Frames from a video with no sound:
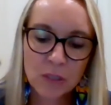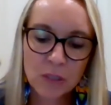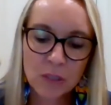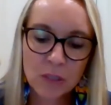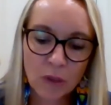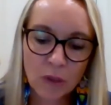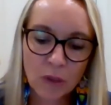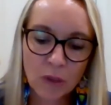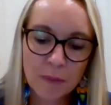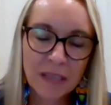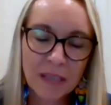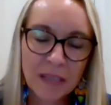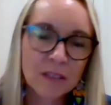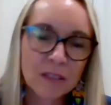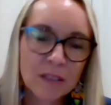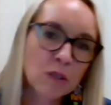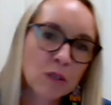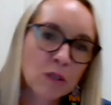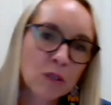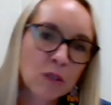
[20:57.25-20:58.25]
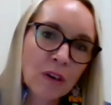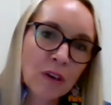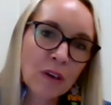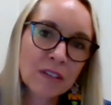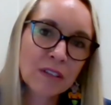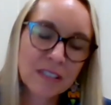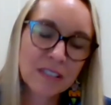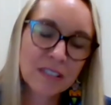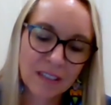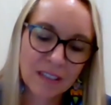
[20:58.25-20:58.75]
But talking about this
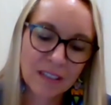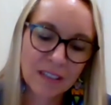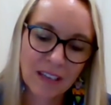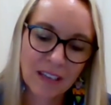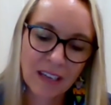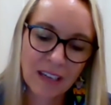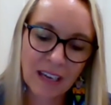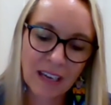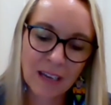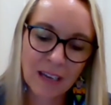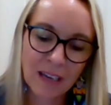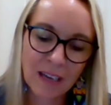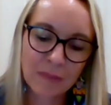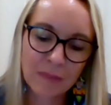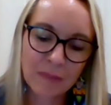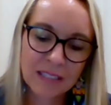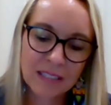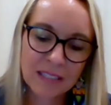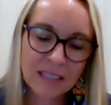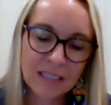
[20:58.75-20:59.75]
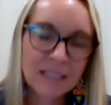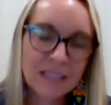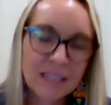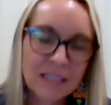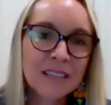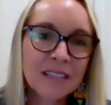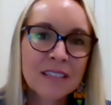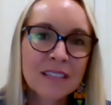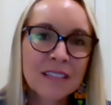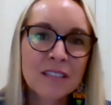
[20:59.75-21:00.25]
quote, it
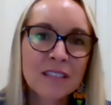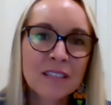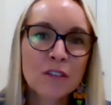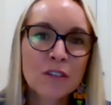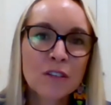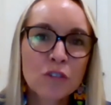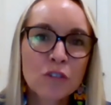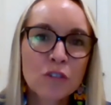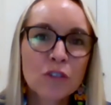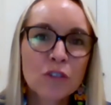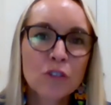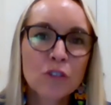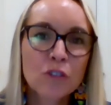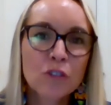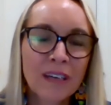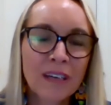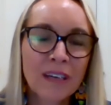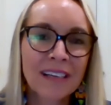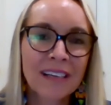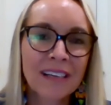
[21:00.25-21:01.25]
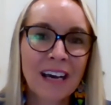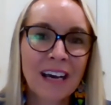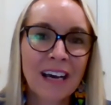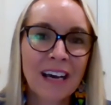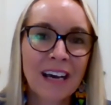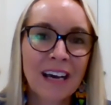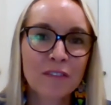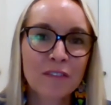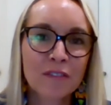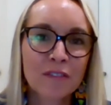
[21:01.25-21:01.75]
says, "This is the true joy in
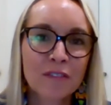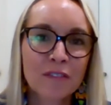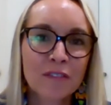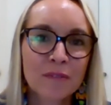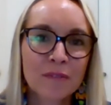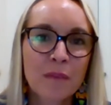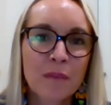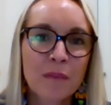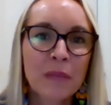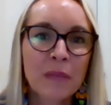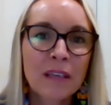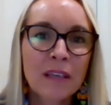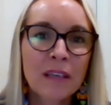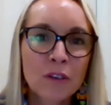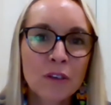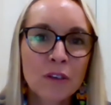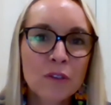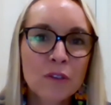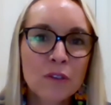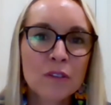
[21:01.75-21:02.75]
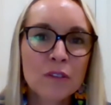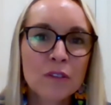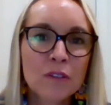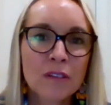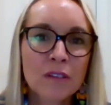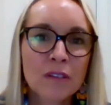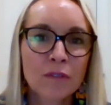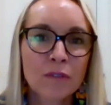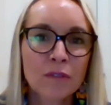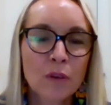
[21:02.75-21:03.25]
life, being
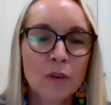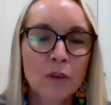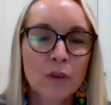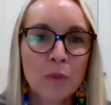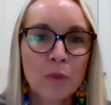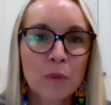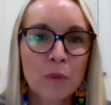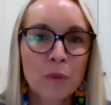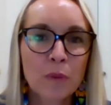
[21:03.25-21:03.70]
used for a